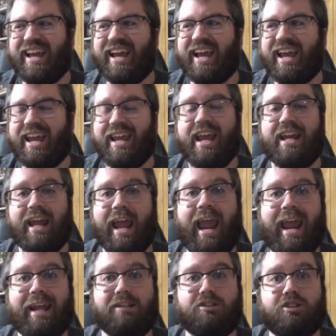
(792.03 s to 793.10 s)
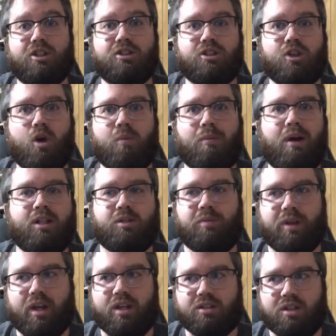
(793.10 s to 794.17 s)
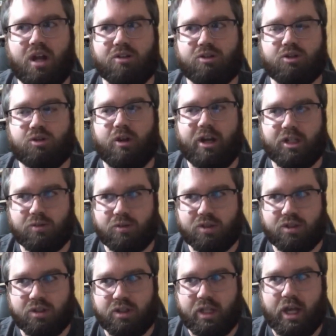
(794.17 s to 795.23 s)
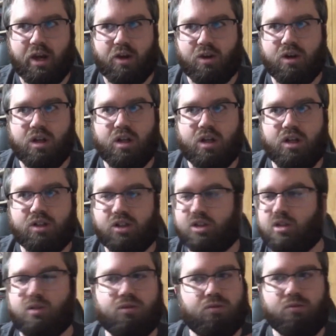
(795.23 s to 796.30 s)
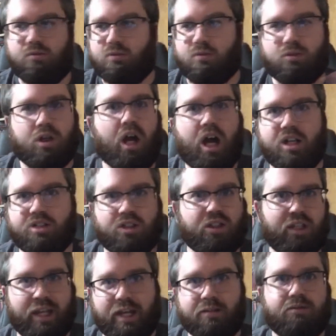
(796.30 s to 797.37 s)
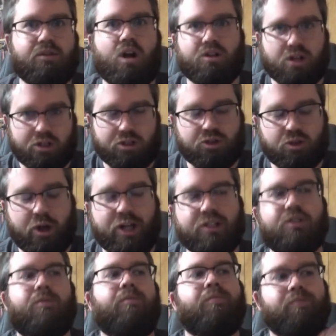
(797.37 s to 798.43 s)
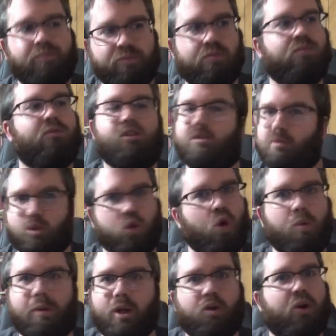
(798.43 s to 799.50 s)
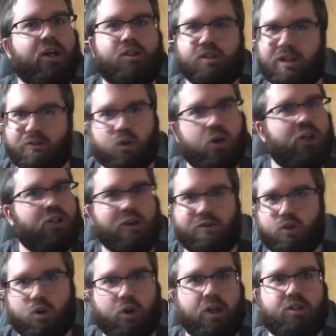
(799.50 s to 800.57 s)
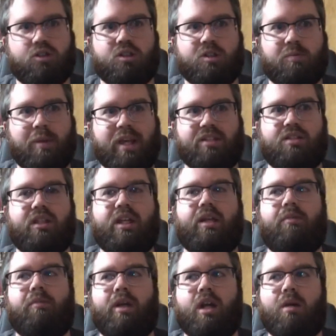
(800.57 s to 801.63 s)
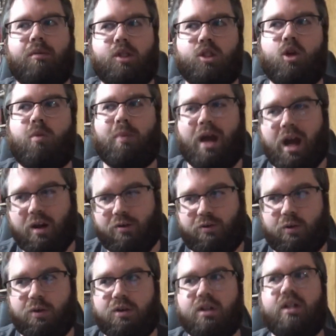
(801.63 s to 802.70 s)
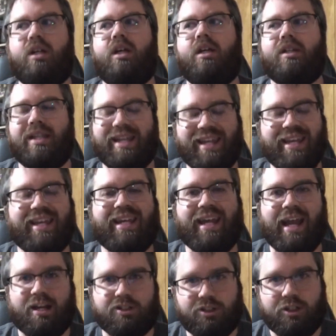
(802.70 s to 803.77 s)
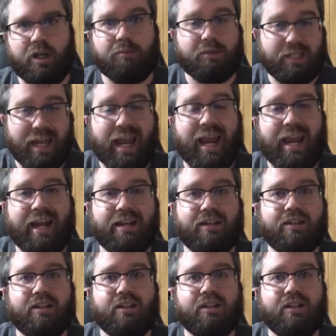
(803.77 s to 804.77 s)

He had aged so much, because Doctor Strange was there just constantly, Dark Doctor Strange, just absorbing creatures after creature after creature, just basically becoming so powerful that he can actually obtain